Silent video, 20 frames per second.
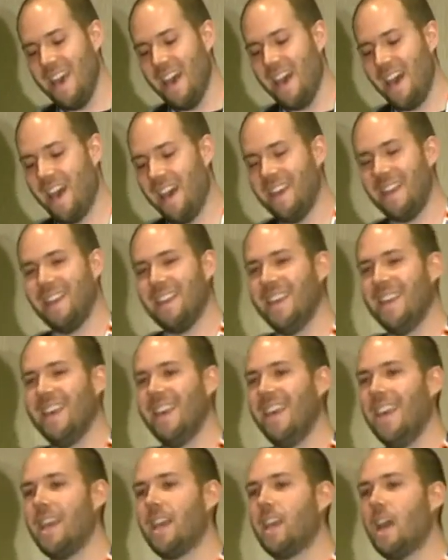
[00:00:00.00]
Uh,
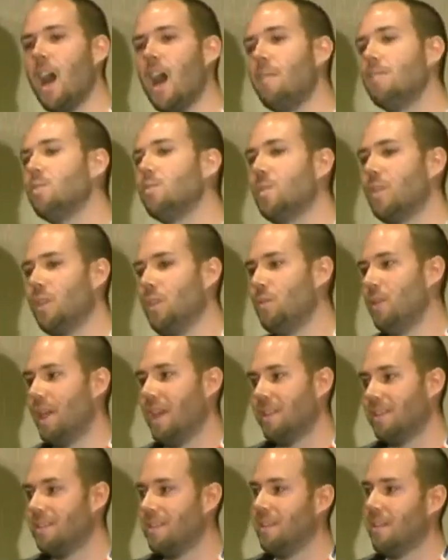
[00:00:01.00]
it comes with
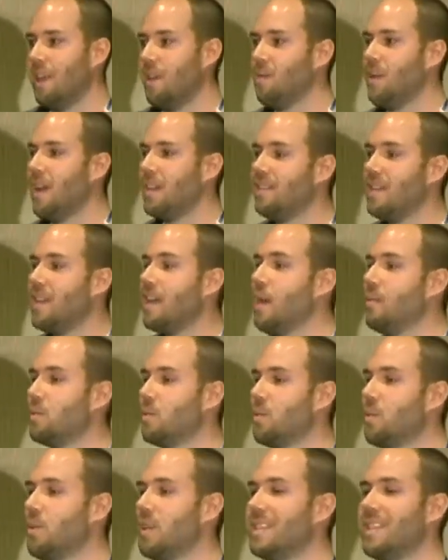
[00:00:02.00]
Unix, and when I say it comes
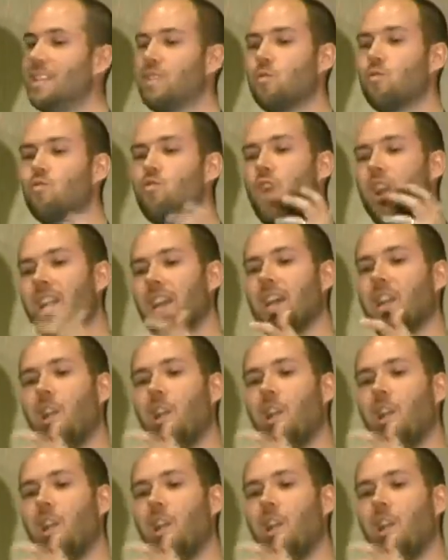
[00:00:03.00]
with Unix, it's running